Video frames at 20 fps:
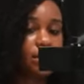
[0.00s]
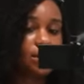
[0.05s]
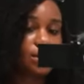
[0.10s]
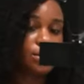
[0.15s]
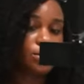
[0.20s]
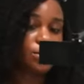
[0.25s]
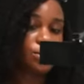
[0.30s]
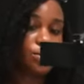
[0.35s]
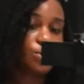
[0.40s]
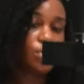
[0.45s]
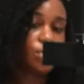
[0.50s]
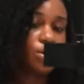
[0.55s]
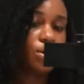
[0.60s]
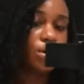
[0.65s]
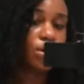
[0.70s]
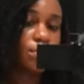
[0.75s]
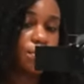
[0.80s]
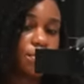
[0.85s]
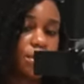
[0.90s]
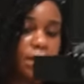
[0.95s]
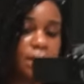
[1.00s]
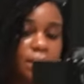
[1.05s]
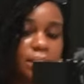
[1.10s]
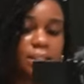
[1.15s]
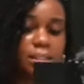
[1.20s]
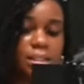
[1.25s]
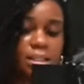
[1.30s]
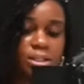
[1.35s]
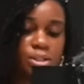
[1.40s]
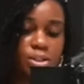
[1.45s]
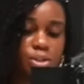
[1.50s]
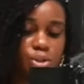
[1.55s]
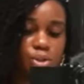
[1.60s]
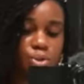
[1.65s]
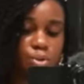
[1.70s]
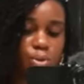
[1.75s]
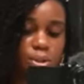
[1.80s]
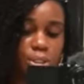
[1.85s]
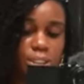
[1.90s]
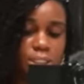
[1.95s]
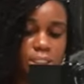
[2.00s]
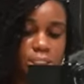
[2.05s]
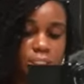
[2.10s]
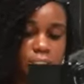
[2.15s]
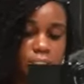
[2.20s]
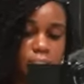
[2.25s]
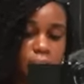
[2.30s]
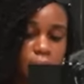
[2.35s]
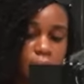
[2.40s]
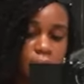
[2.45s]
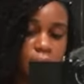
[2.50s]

This top and these shorts.